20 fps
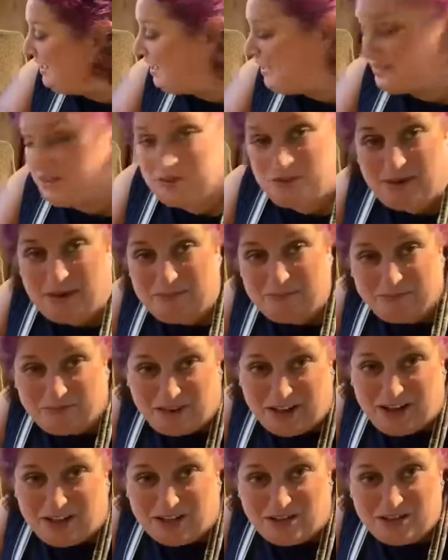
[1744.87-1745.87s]
and creme
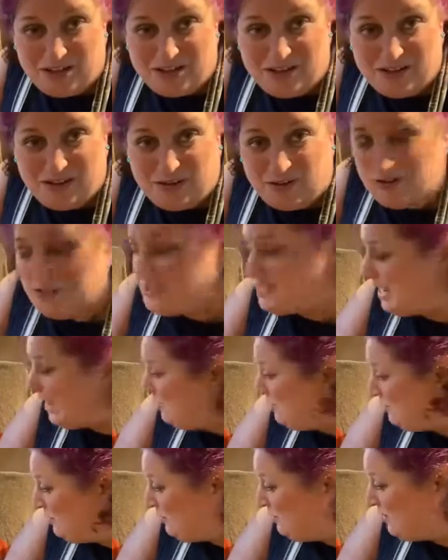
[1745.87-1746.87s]
fraiche, or
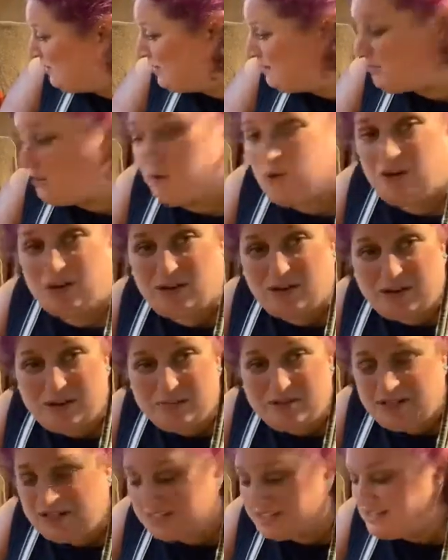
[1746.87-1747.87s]
sour cream, or
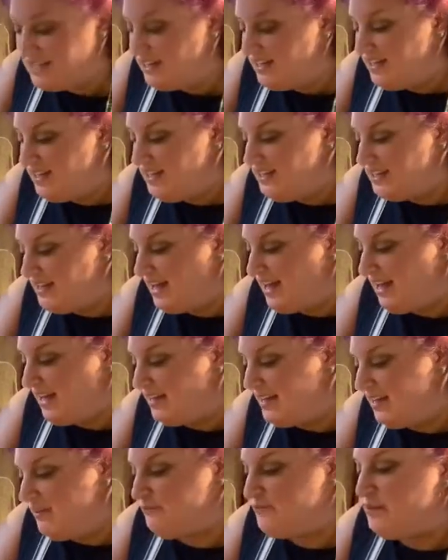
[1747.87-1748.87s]
cream cheese. Yeah,
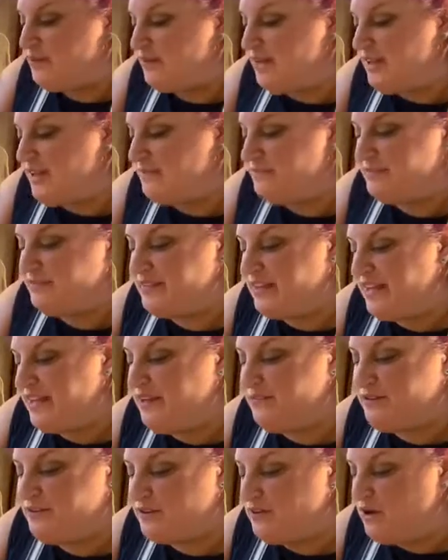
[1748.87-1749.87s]

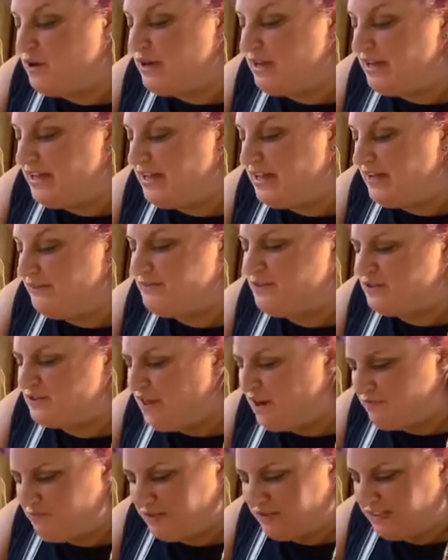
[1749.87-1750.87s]
if you're
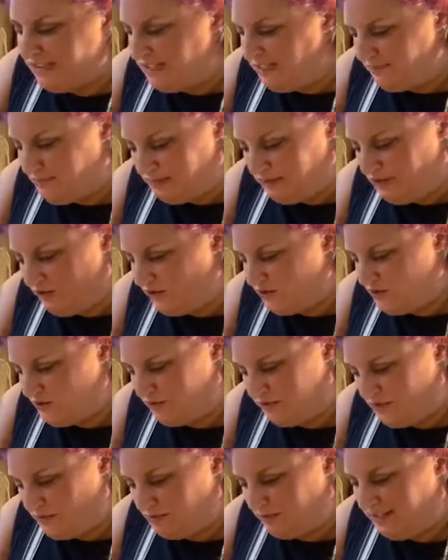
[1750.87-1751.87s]
not really keeping kosher
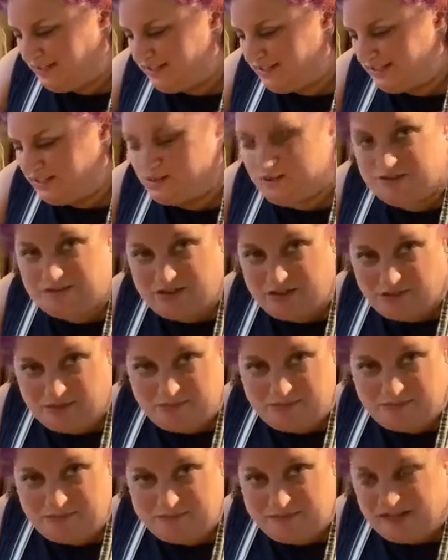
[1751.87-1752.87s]
and you're blending
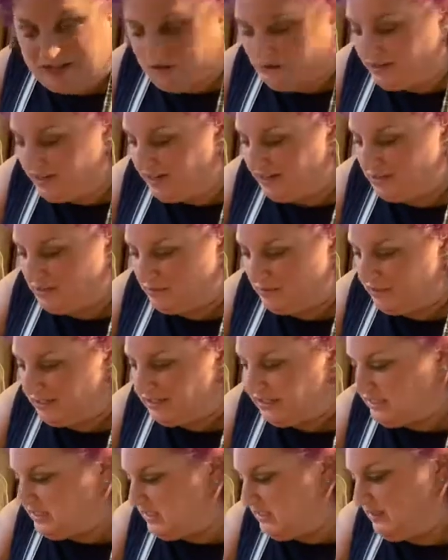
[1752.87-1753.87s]
your dairy and your
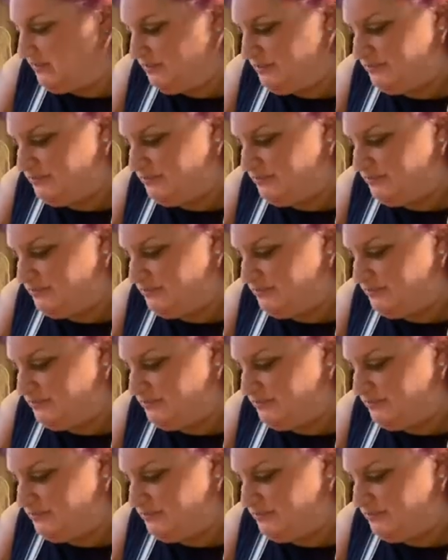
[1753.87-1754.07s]
meats,